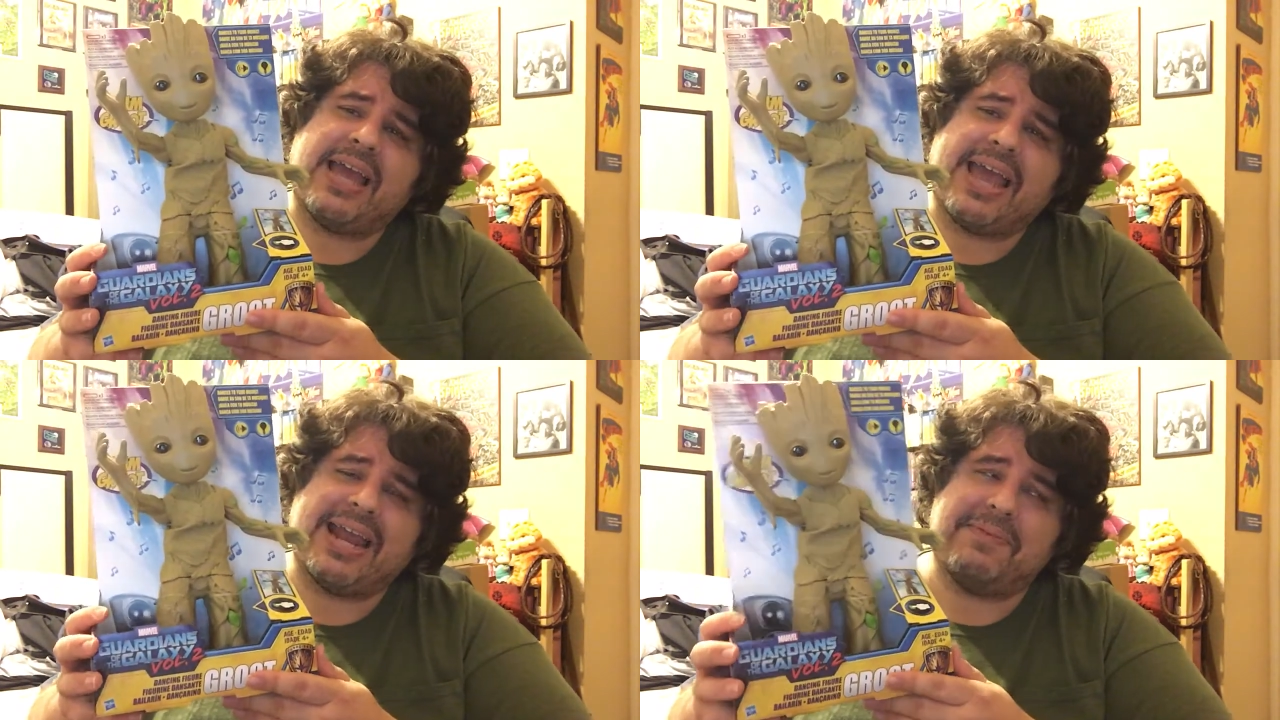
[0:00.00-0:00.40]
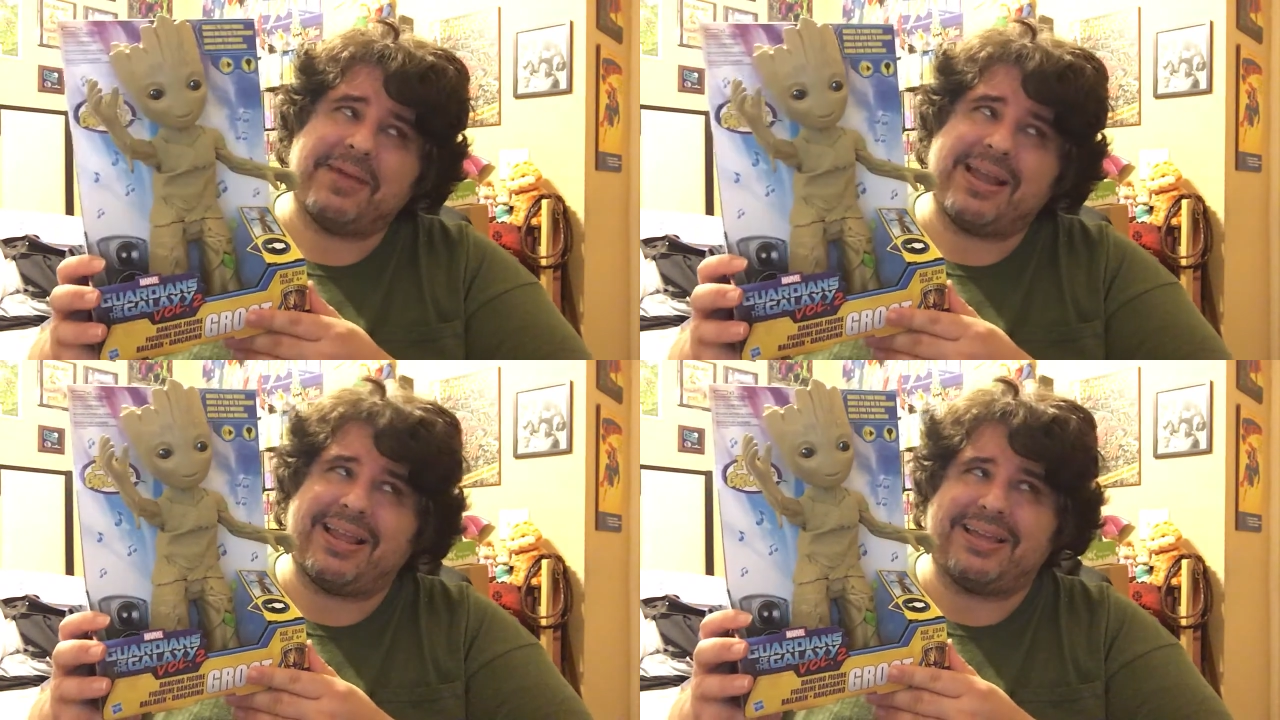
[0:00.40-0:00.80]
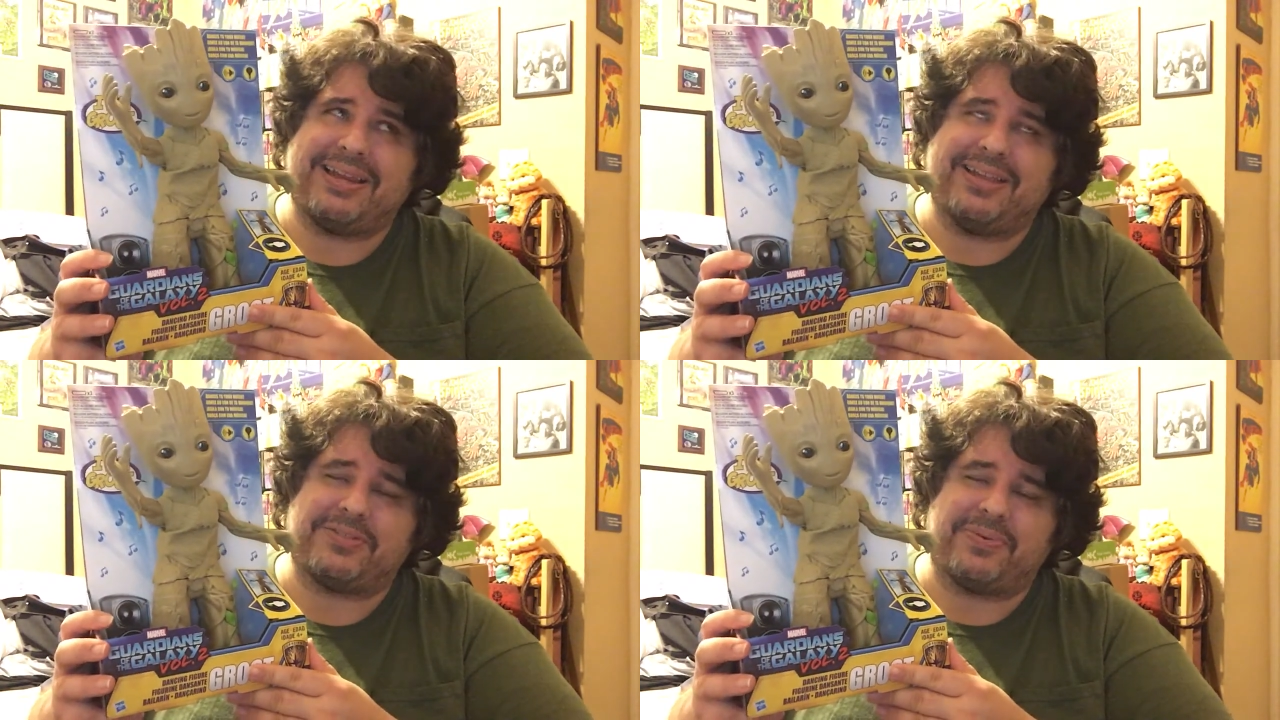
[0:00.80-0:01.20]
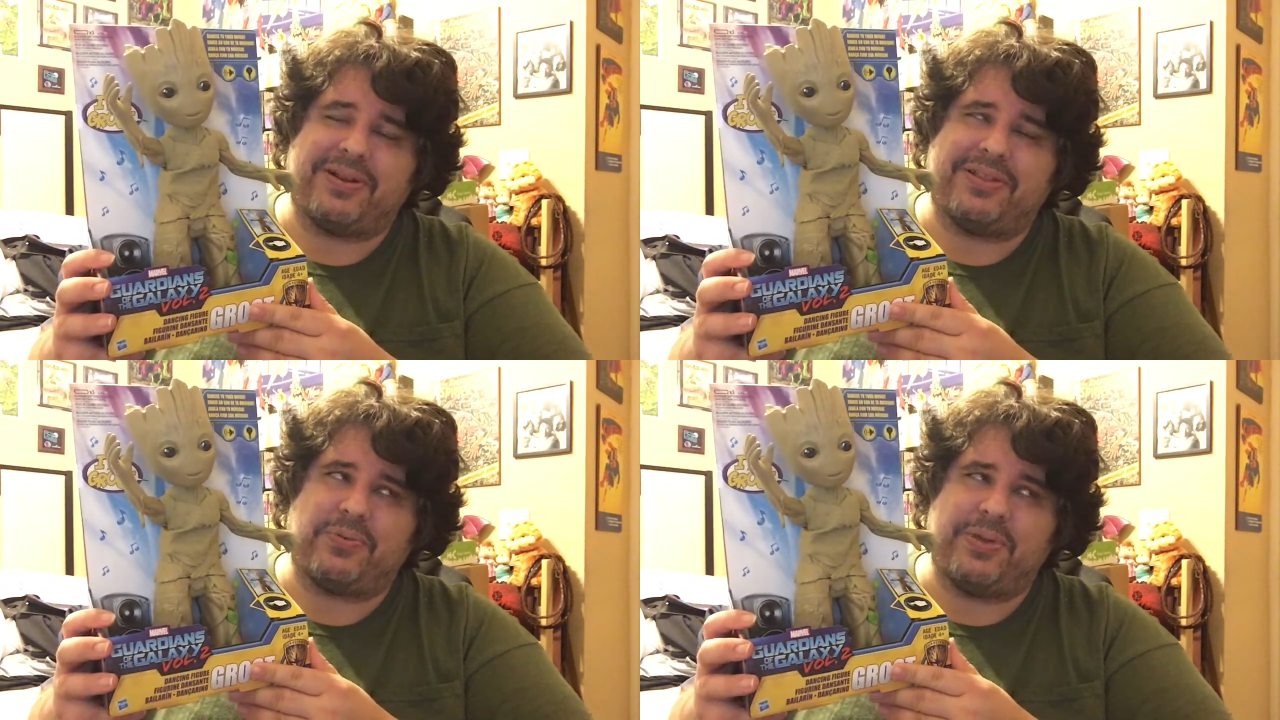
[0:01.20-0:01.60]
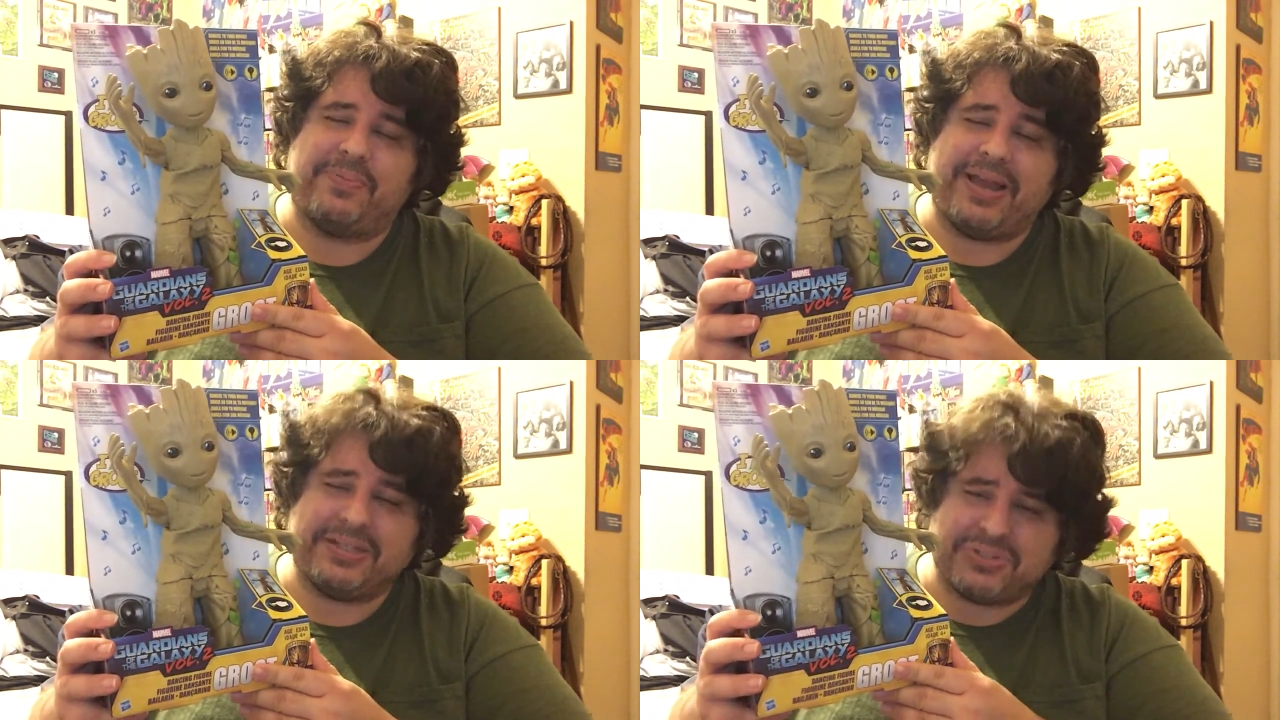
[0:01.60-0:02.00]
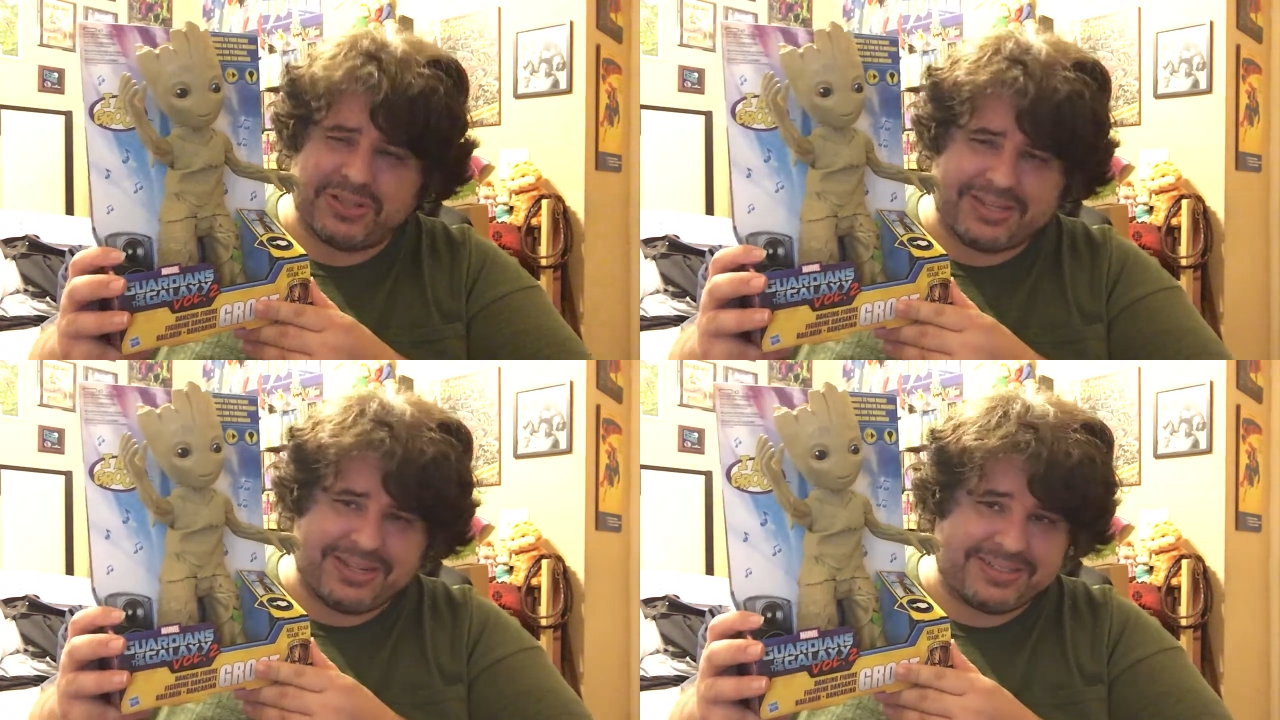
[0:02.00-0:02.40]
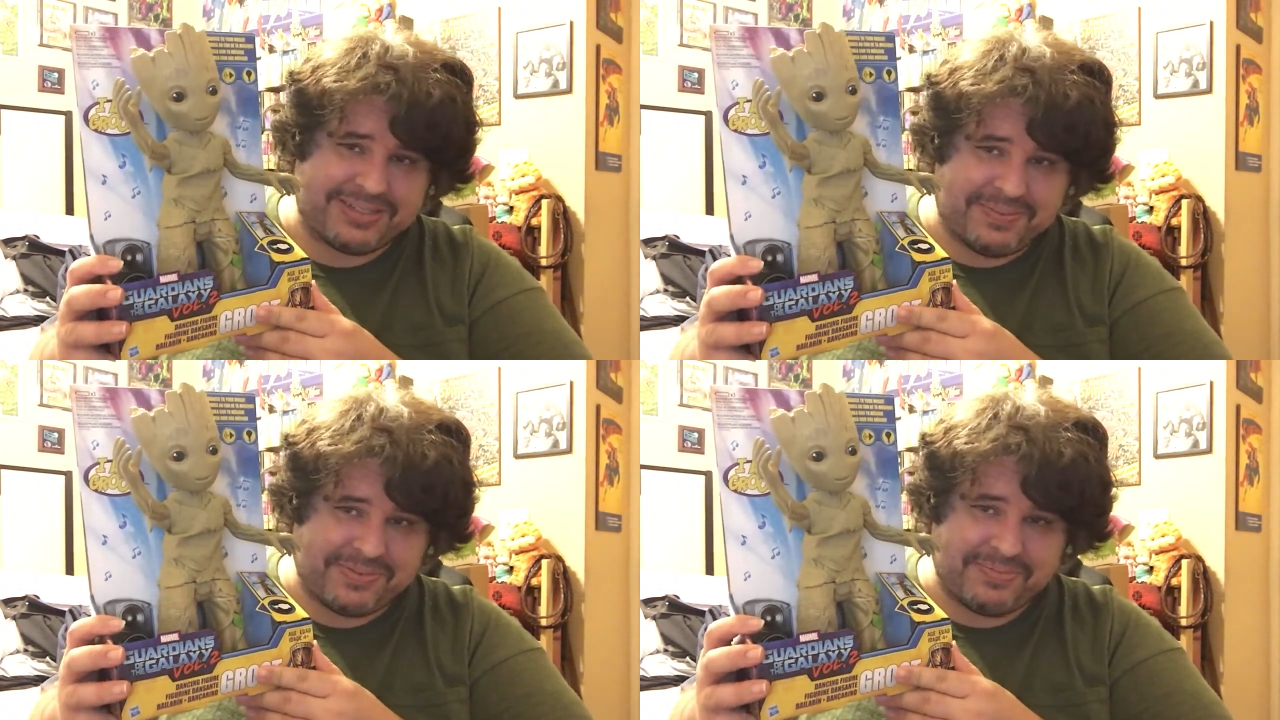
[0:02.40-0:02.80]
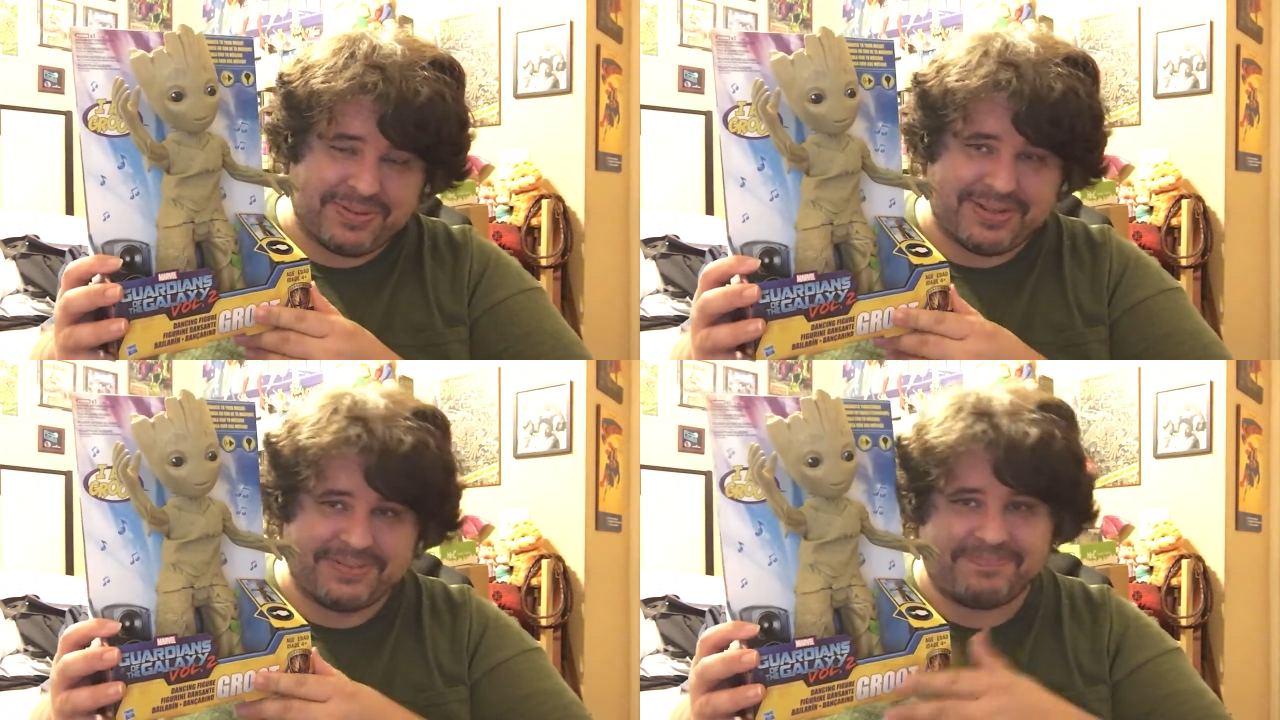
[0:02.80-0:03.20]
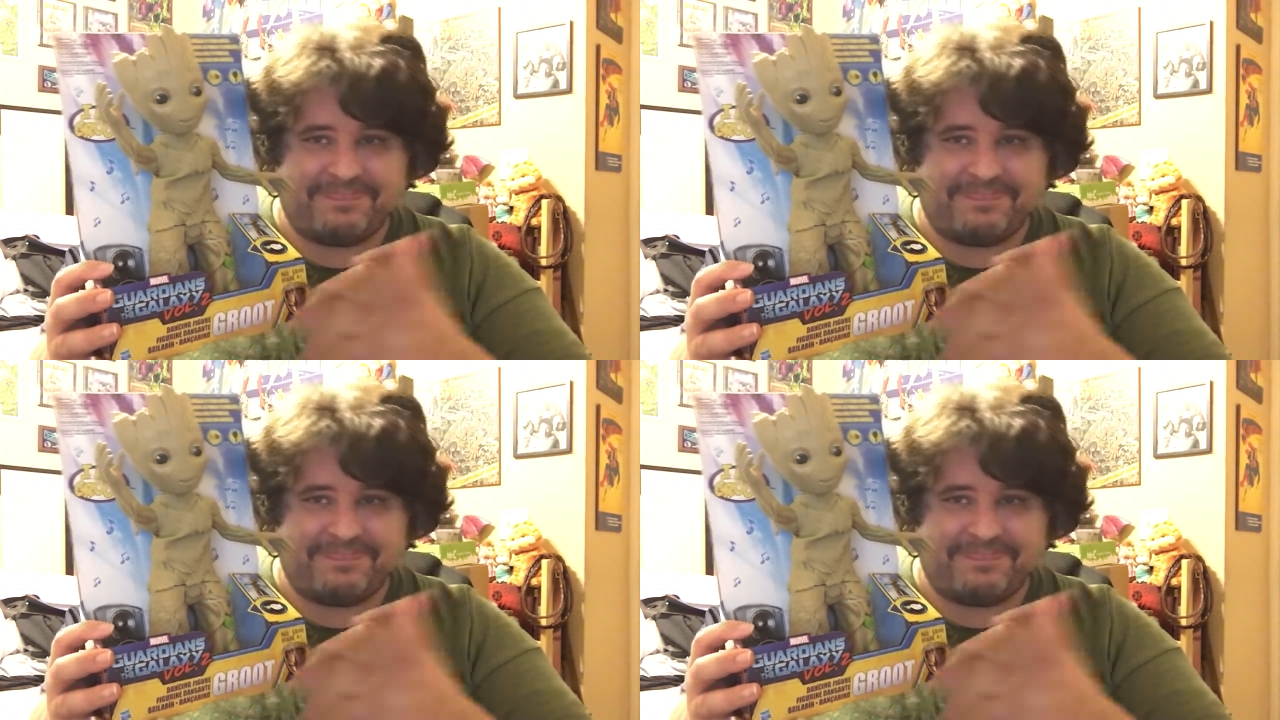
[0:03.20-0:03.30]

And I'm not like an expert on the repaints or the customs, but